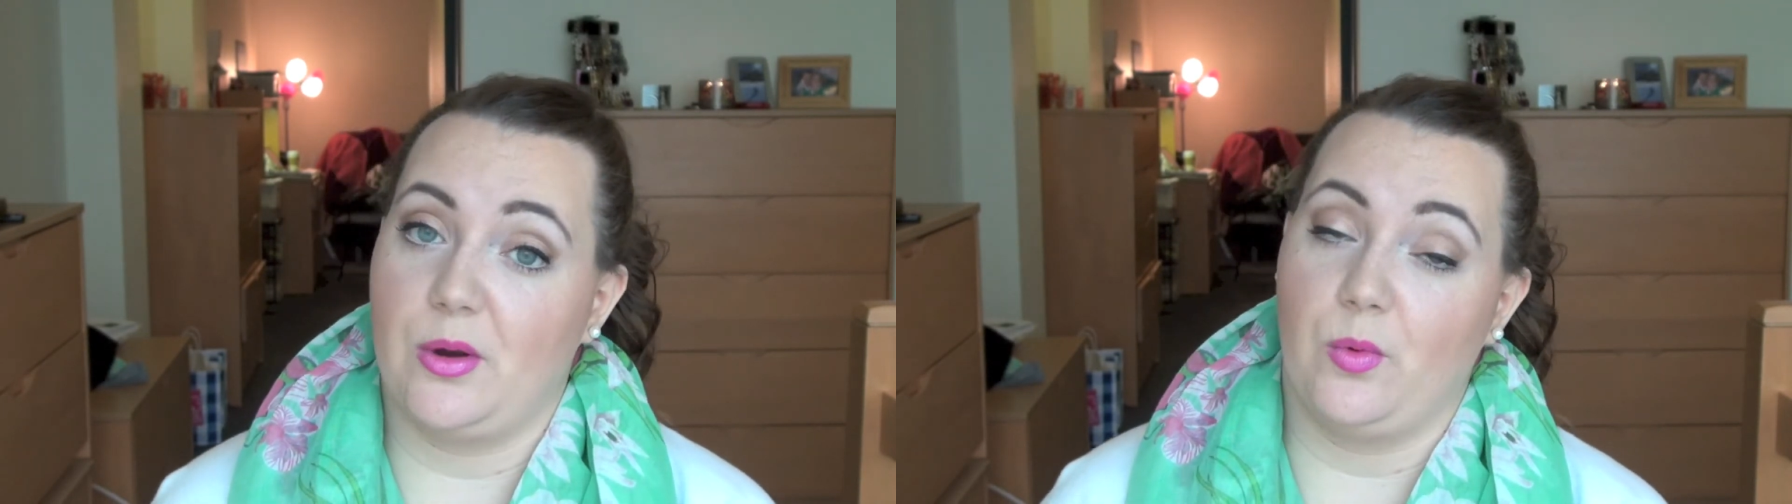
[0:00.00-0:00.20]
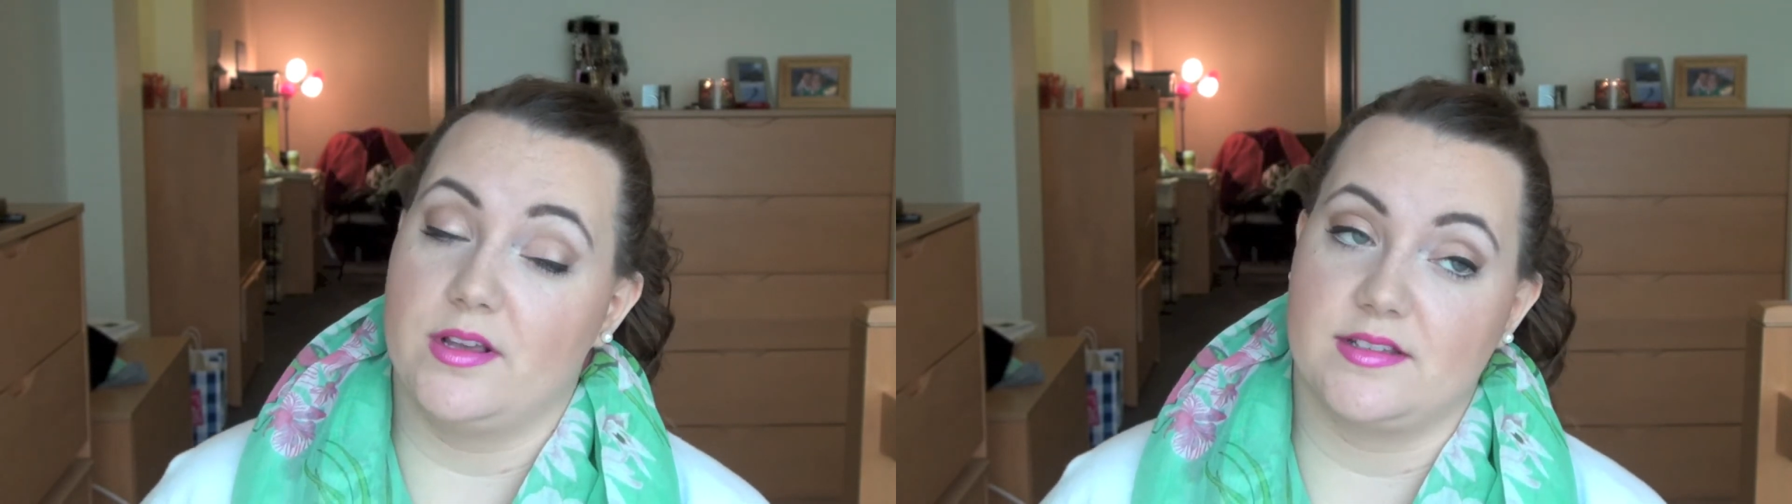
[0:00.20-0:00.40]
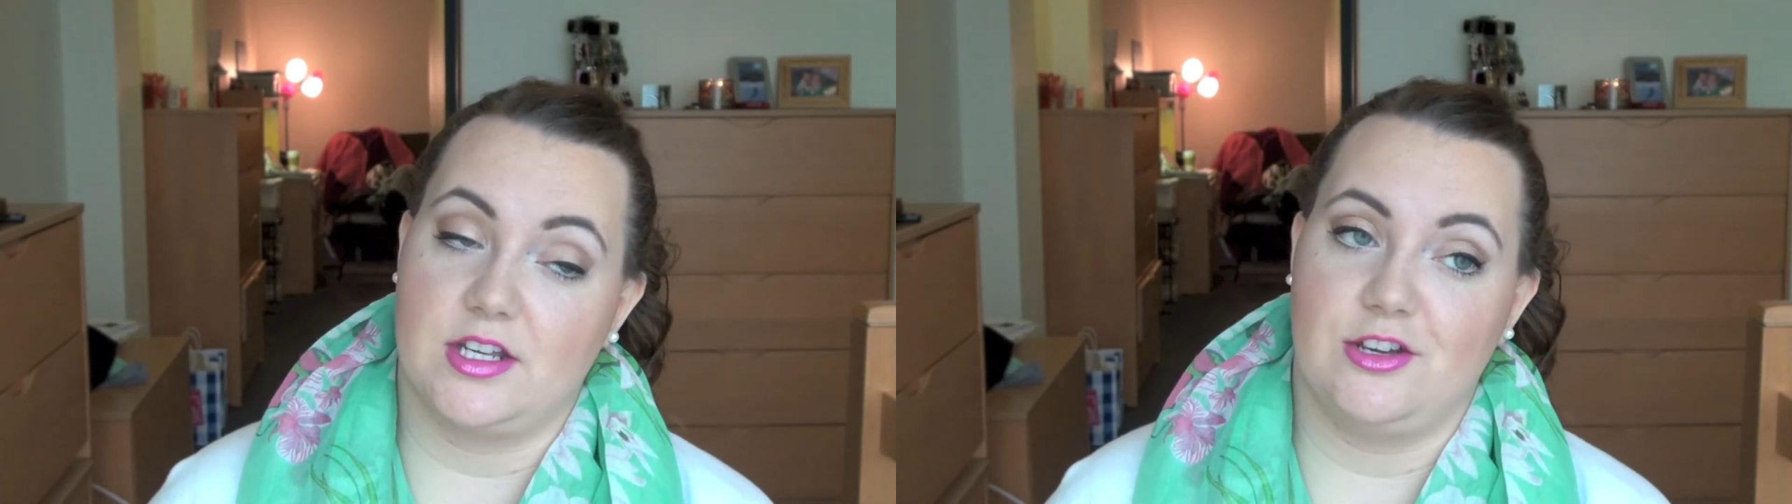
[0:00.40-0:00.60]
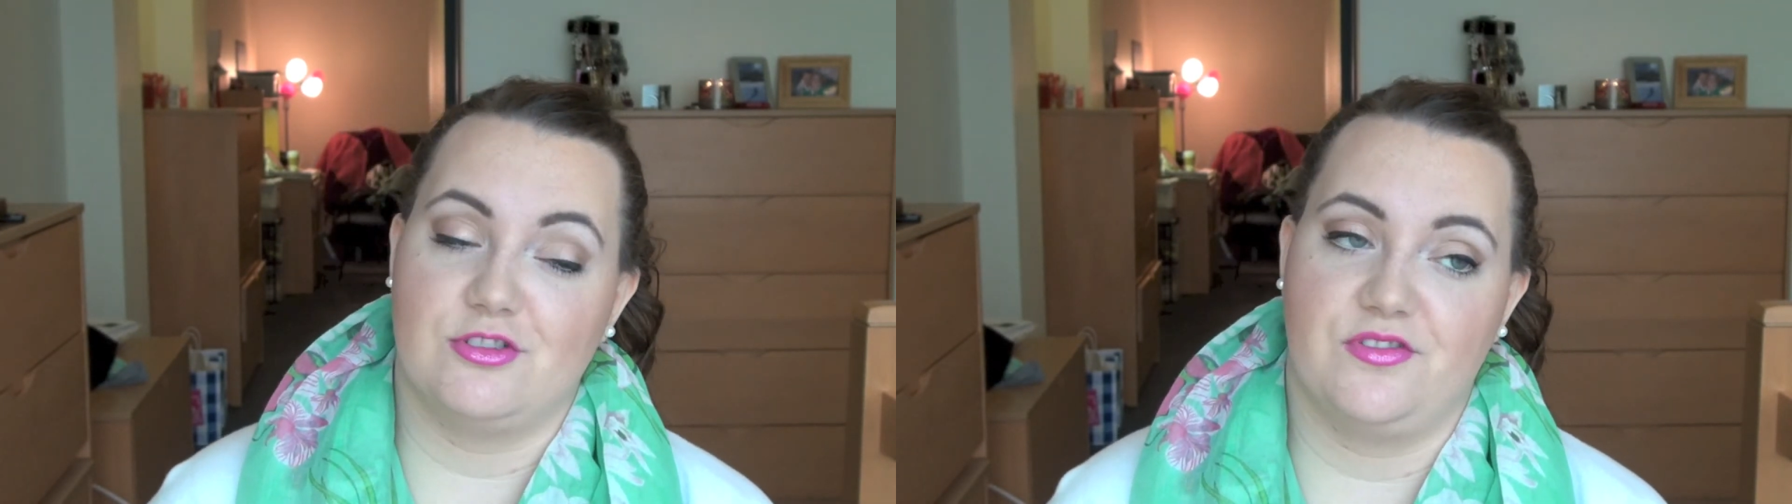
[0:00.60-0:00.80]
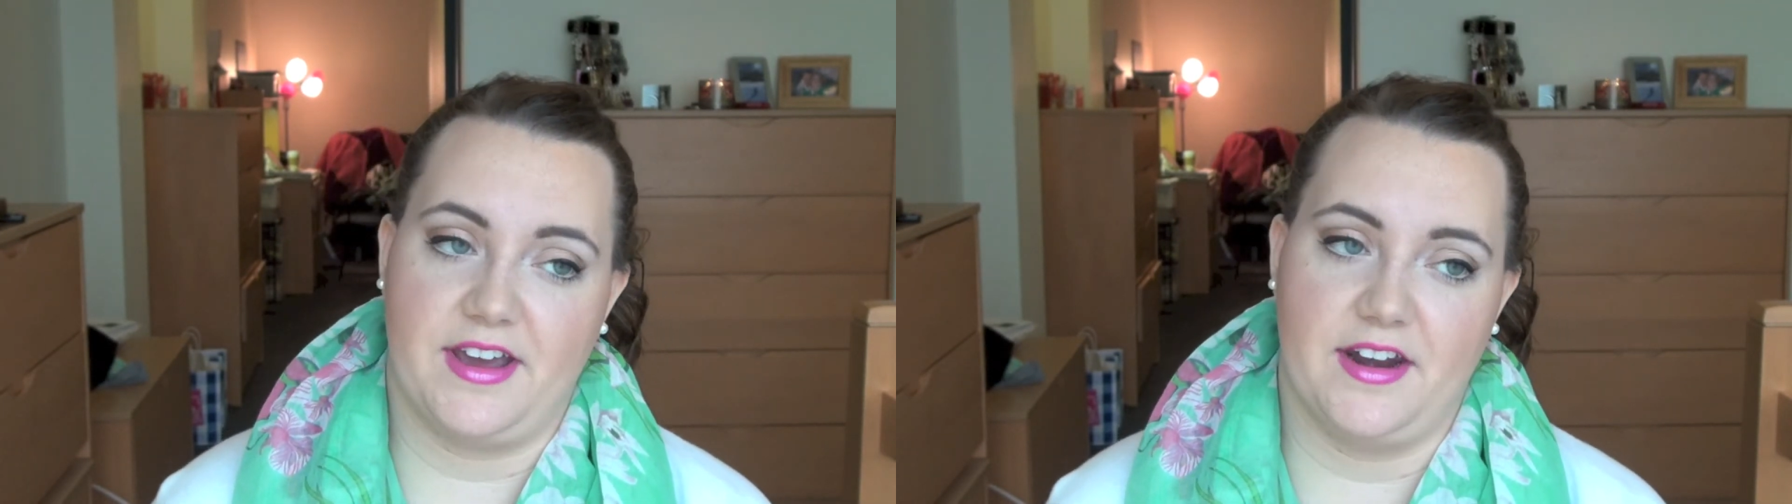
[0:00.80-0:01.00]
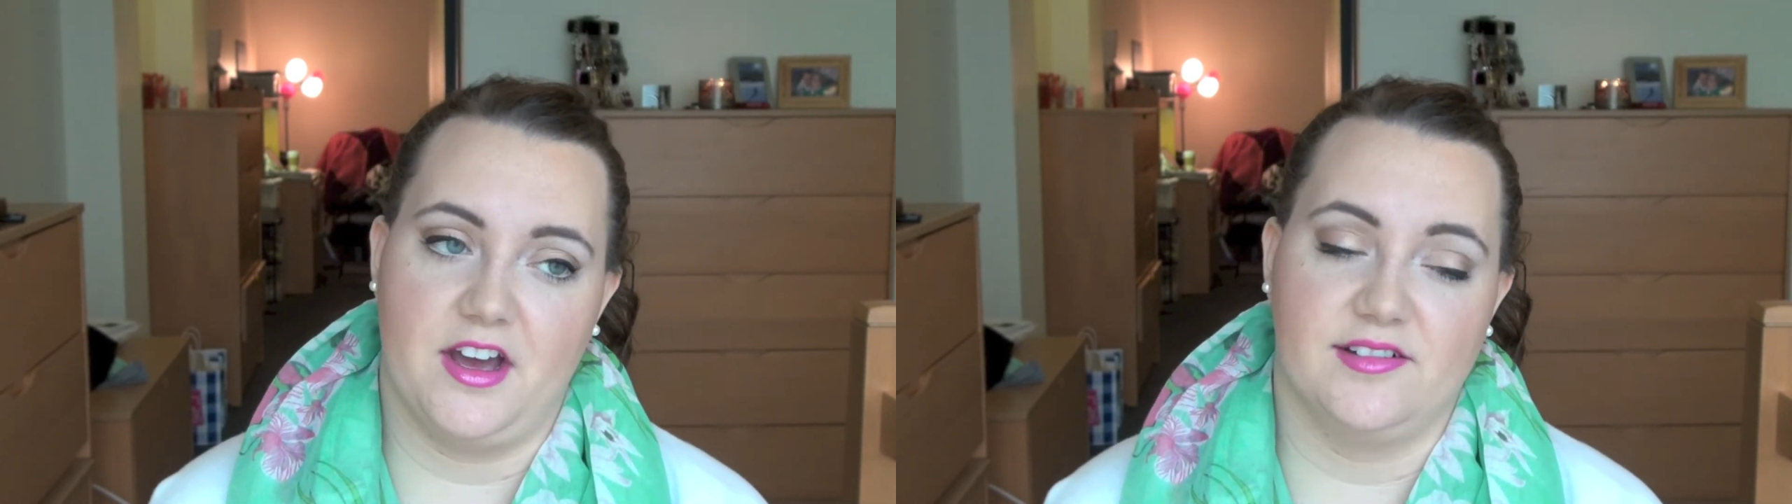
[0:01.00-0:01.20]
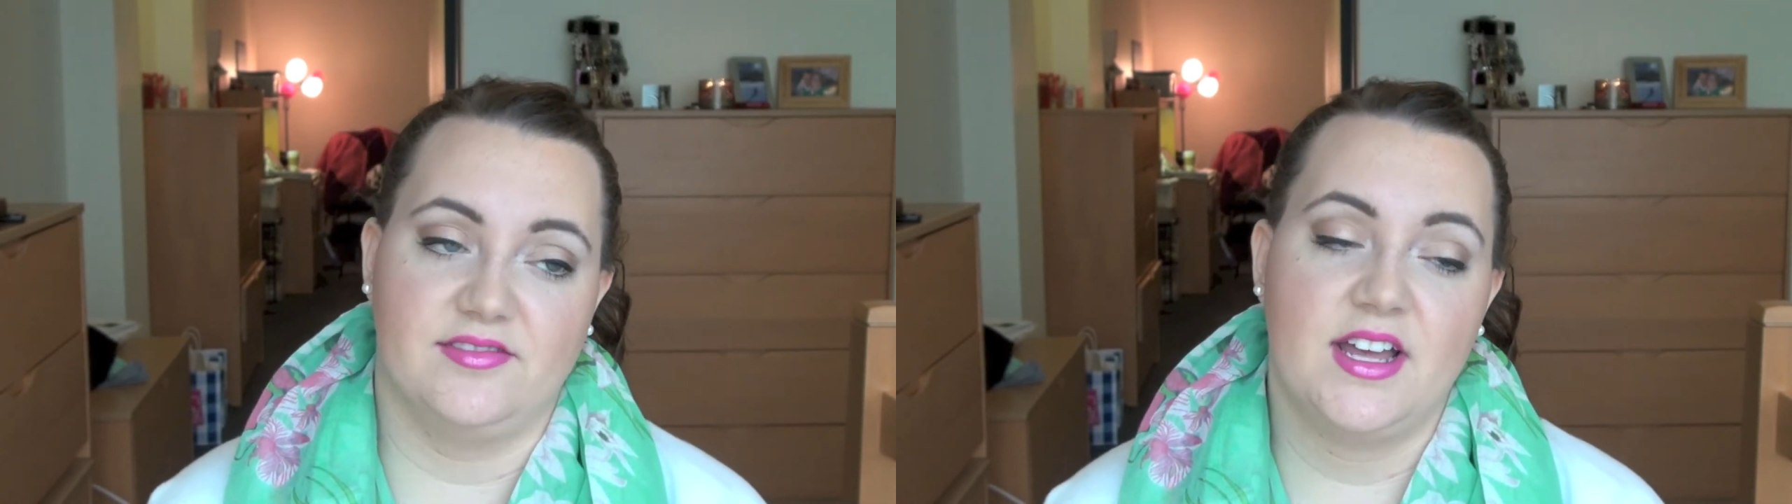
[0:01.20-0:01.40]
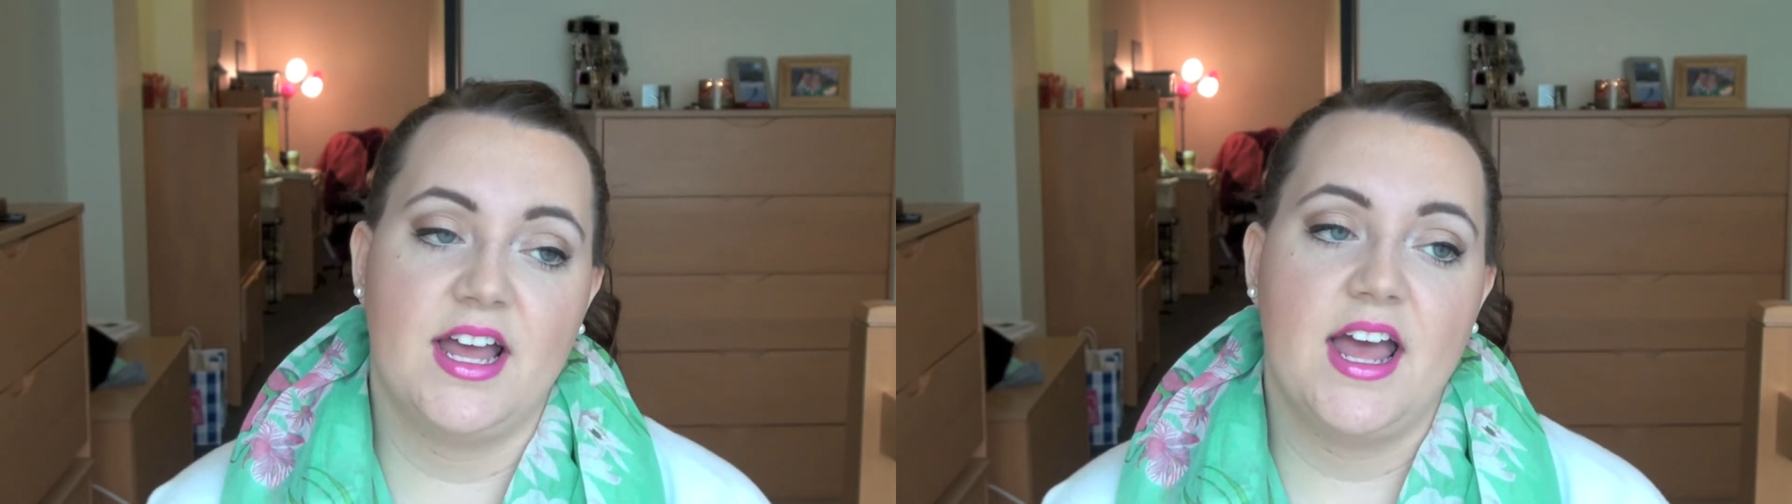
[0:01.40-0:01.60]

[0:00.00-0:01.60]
wasn't a huge fan of,